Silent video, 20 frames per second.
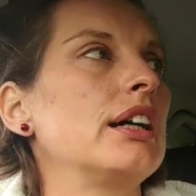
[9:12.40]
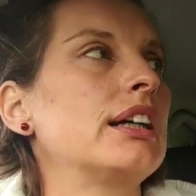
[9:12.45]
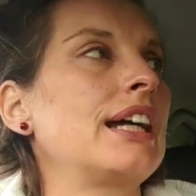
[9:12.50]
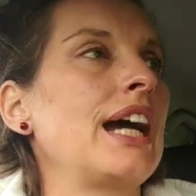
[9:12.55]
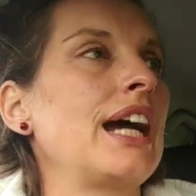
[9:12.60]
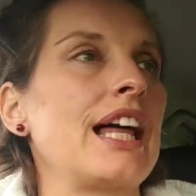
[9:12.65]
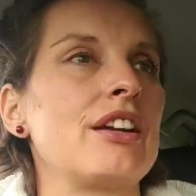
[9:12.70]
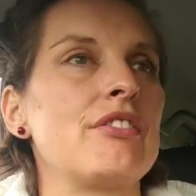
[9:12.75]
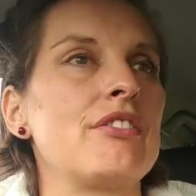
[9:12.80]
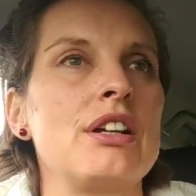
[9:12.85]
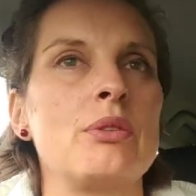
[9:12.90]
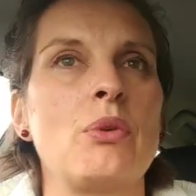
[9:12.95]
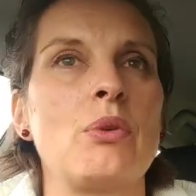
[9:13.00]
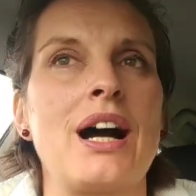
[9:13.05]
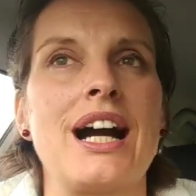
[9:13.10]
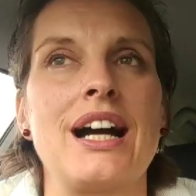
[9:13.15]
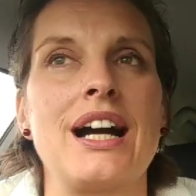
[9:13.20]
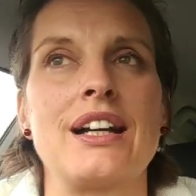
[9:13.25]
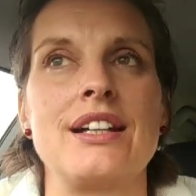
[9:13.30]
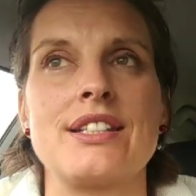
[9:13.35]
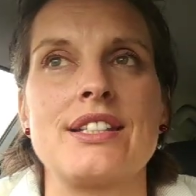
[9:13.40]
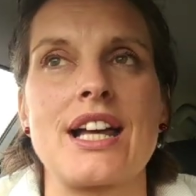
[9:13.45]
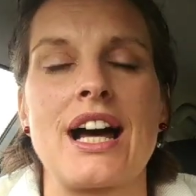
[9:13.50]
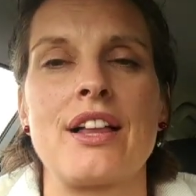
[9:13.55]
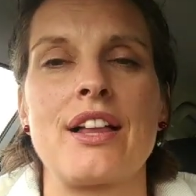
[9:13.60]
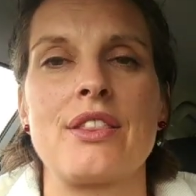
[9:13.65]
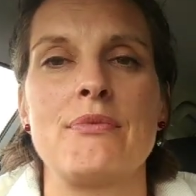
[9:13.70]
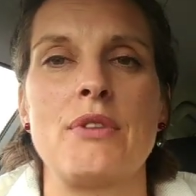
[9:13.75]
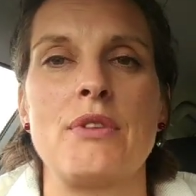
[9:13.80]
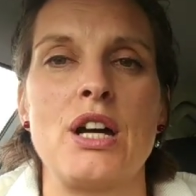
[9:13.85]
Calorie wise,
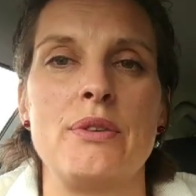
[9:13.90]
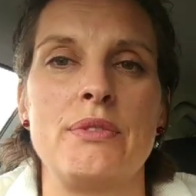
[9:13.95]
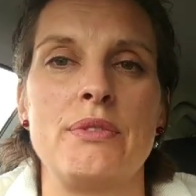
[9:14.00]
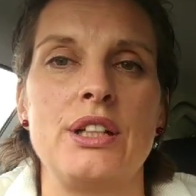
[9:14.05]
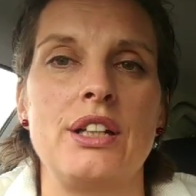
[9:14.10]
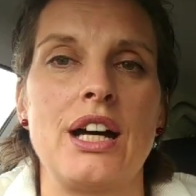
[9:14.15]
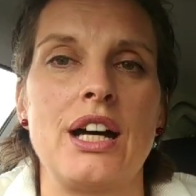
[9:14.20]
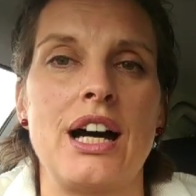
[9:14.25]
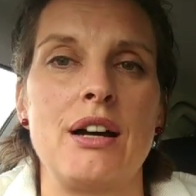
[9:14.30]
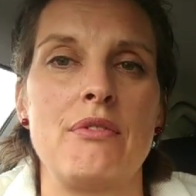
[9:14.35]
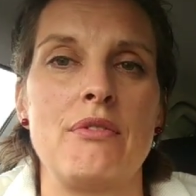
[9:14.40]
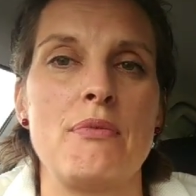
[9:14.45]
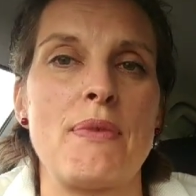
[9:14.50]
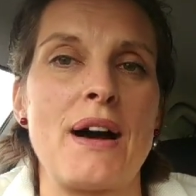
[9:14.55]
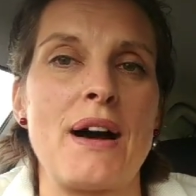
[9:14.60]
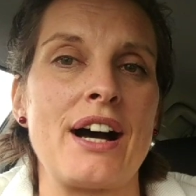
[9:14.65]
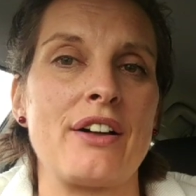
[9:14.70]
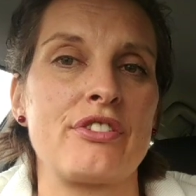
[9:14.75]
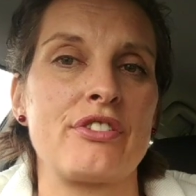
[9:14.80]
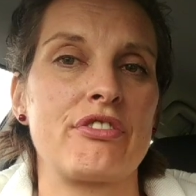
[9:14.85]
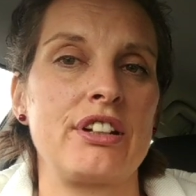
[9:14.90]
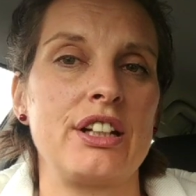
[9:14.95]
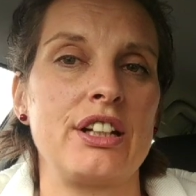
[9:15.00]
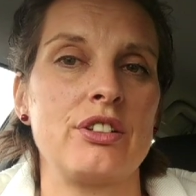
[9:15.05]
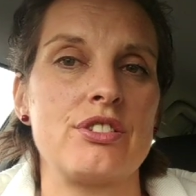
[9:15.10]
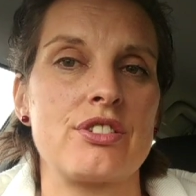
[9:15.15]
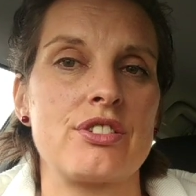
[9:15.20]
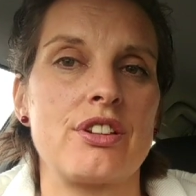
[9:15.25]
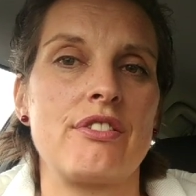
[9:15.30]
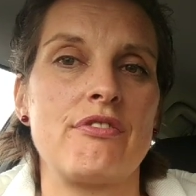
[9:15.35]
at the moment I'm about
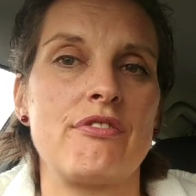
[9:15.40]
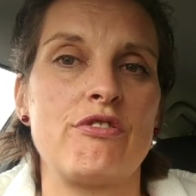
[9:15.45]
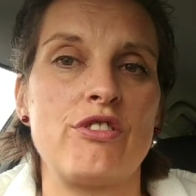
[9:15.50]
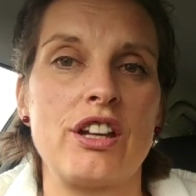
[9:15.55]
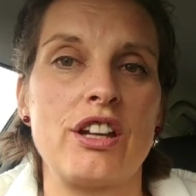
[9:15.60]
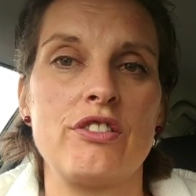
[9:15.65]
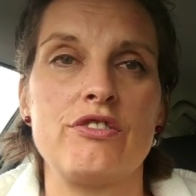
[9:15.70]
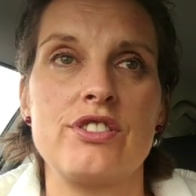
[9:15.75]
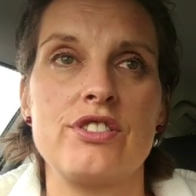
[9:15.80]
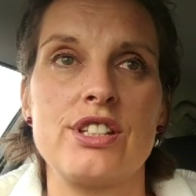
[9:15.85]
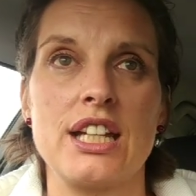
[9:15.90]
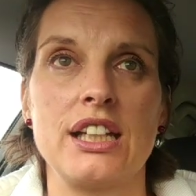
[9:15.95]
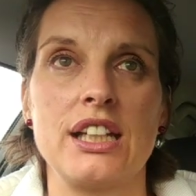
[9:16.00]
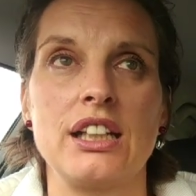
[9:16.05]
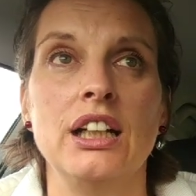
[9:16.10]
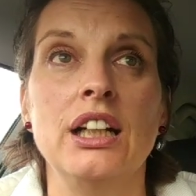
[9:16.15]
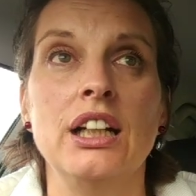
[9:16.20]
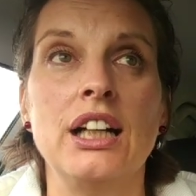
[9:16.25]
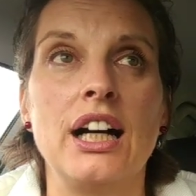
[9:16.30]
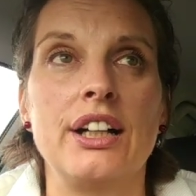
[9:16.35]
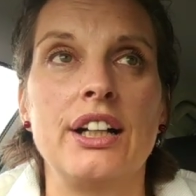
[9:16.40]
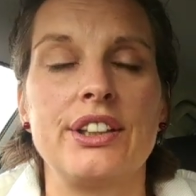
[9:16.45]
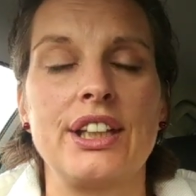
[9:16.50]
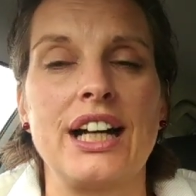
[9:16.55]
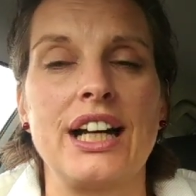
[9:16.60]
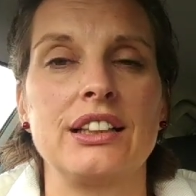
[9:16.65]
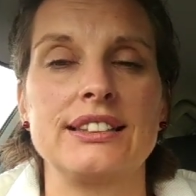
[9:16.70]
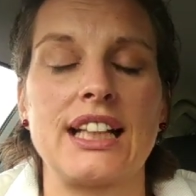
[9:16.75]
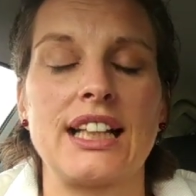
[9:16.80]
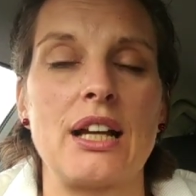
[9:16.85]
350, and
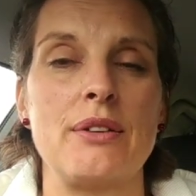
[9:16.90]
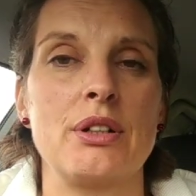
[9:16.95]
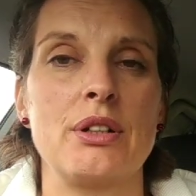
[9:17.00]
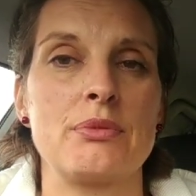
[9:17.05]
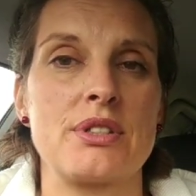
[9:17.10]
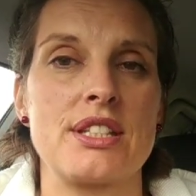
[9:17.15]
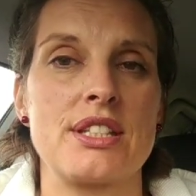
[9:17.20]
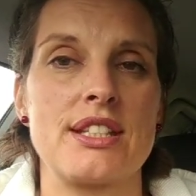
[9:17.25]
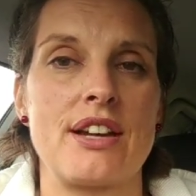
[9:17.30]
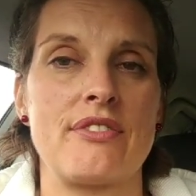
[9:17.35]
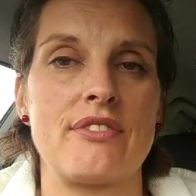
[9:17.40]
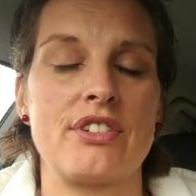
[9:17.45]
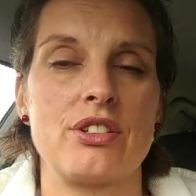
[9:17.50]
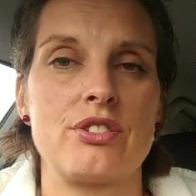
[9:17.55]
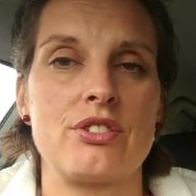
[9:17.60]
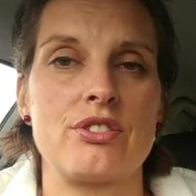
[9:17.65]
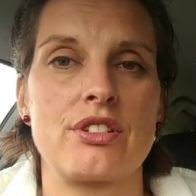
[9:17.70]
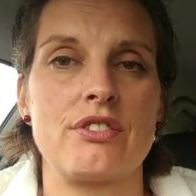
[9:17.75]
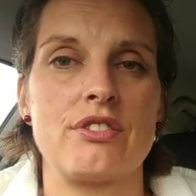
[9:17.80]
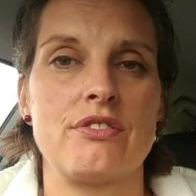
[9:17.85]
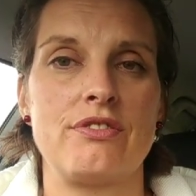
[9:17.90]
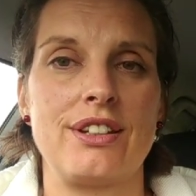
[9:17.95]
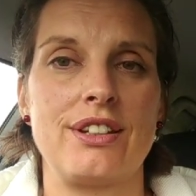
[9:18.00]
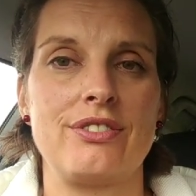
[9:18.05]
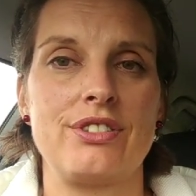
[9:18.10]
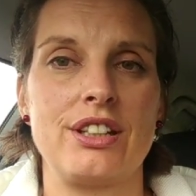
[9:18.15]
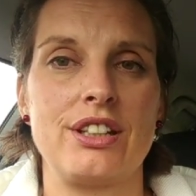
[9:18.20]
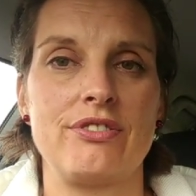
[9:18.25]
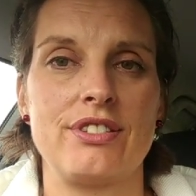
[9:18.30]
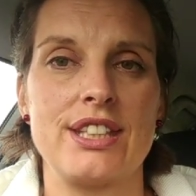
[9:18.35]
that'll take me up to
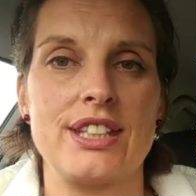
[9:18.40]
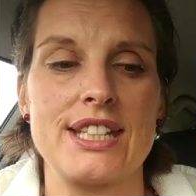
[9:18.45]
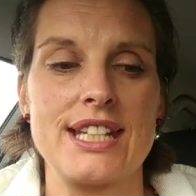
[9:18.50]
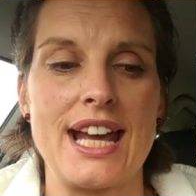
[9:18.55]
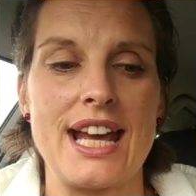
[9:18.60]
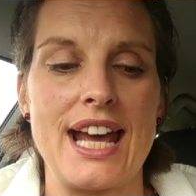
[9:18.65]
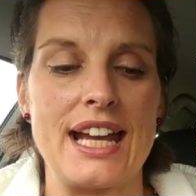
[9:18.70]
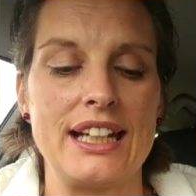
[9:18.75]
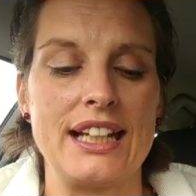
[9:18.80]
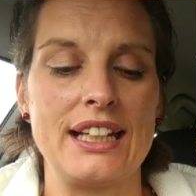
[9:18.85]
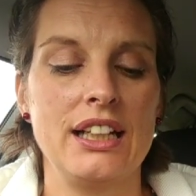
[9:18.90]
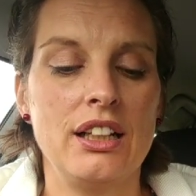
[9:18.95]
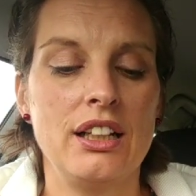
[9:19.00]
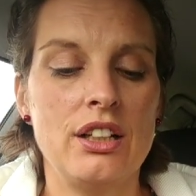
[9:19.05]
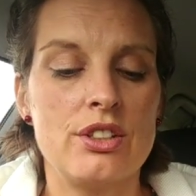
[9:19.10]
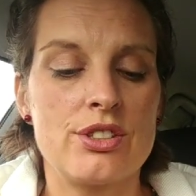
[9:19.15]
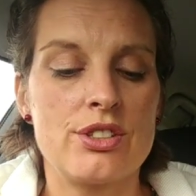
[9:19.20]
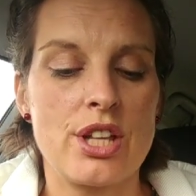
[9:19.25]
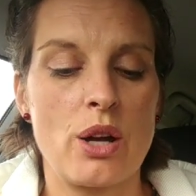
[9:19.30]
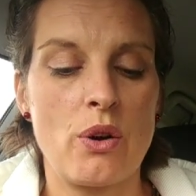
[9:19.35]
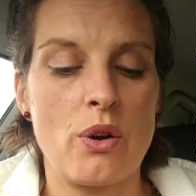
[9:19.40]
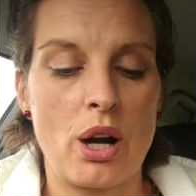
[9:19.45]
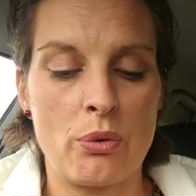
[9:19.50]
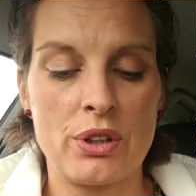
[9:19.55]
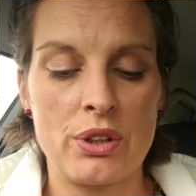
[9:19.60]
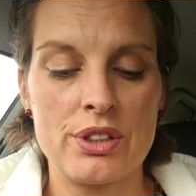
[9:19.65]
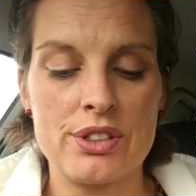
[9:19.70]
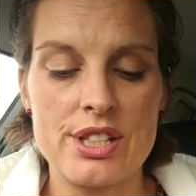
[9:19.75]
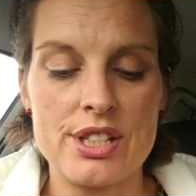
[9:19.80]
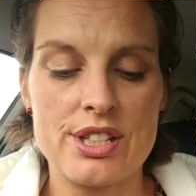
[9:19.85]
750 for the day. So I
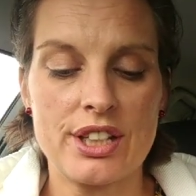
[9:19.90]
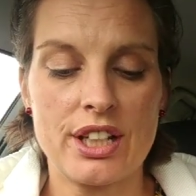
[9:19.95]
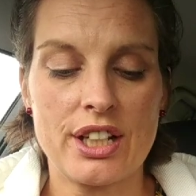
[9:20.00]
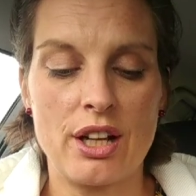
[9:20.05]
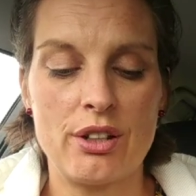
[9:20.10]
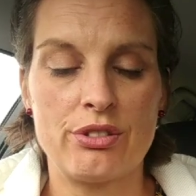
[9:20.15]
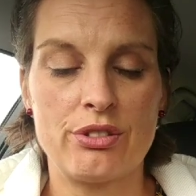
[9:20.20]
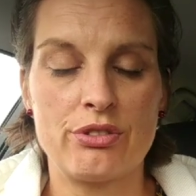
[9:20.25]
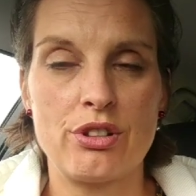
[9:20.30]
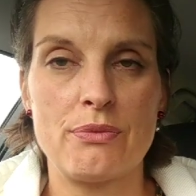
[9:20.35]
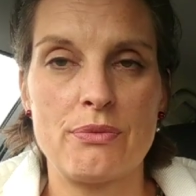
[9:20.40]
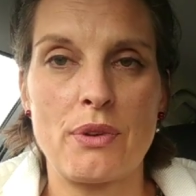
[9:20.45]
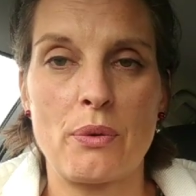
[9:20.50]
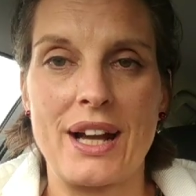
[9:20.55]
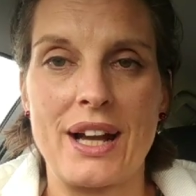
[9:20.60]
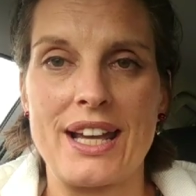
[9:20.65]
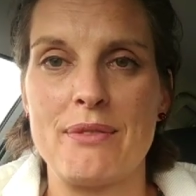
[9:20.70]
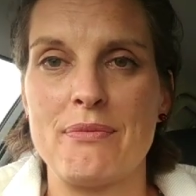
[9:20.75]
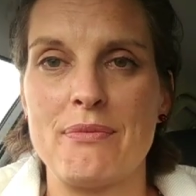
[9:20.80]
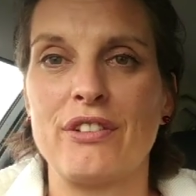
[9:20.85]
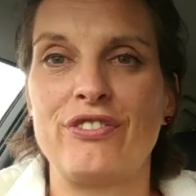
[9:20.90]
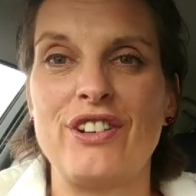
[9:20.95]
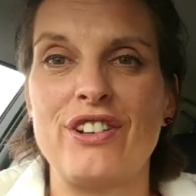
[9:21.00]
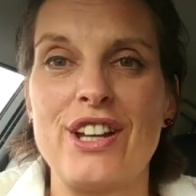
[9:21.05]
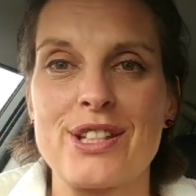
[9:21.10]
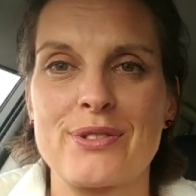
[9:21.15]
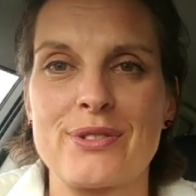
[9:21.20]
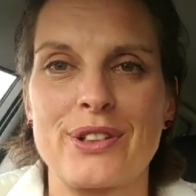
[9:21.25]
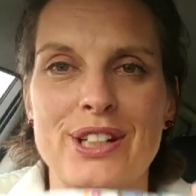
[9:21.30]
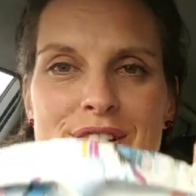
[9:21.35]
wanted to go through my weigh-in, but
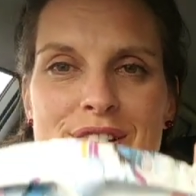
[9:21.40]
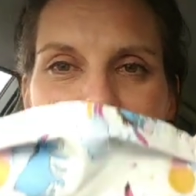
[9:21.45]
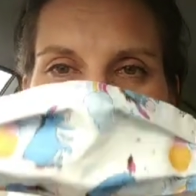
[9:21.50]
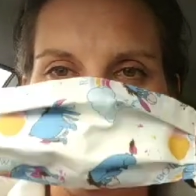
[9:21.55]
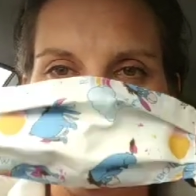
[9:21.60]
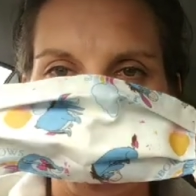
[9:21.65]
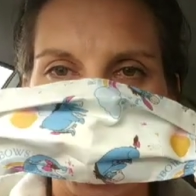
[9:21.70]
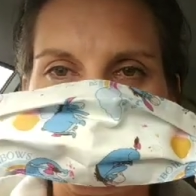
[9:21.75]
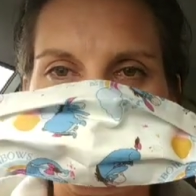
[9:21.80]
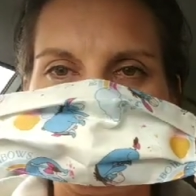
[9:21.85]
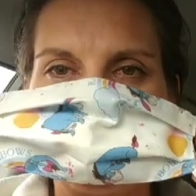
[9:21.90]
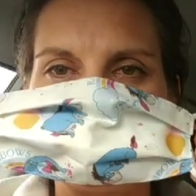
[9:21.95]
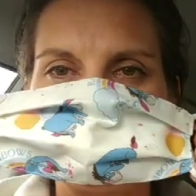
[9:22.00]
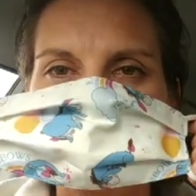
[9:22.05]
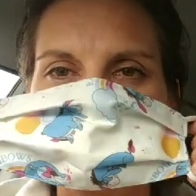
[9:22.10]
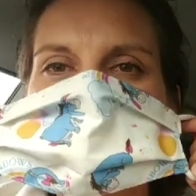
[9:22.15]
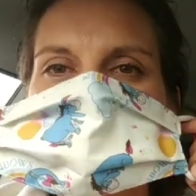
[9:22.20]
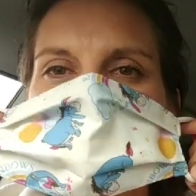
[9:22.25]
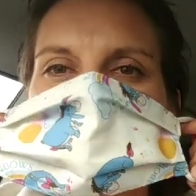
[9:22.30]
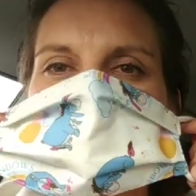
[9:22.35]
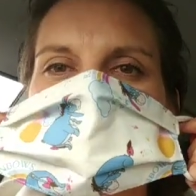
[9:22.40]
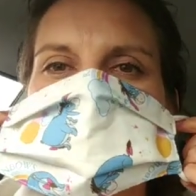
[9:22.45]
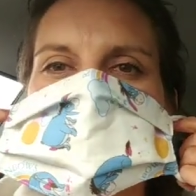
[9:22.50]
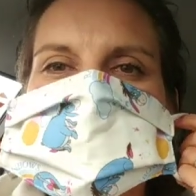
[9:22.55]
first I want to show you my mask,